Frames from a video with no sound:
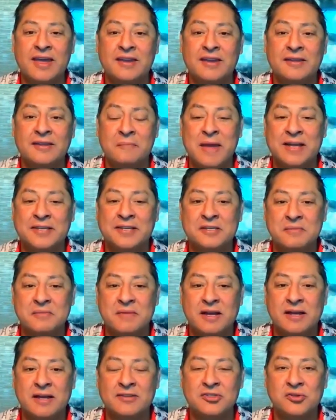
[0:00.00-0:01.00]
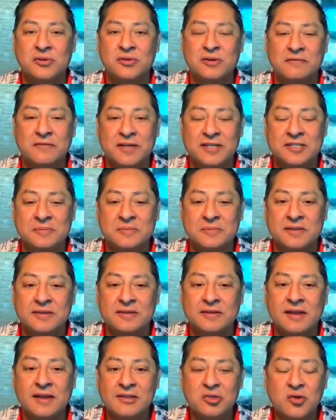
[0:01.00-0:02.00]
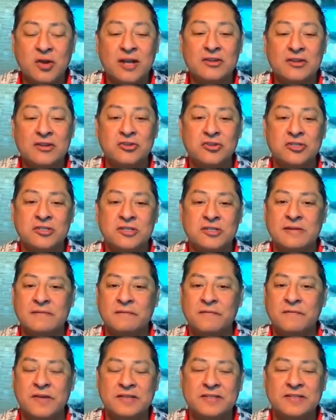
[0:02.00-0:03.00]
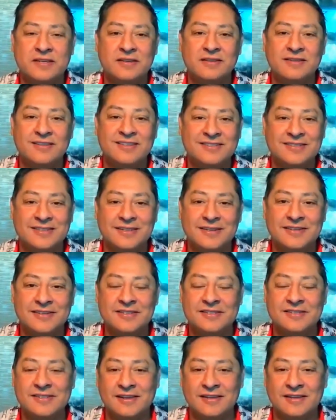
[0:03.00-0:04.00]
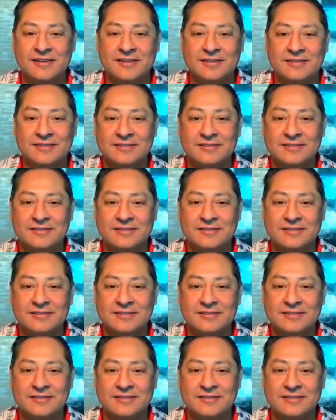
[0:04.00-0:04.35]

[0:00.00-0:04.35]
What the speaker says: and maximize your investment. That's right. You're just going to fix it, list it, and sell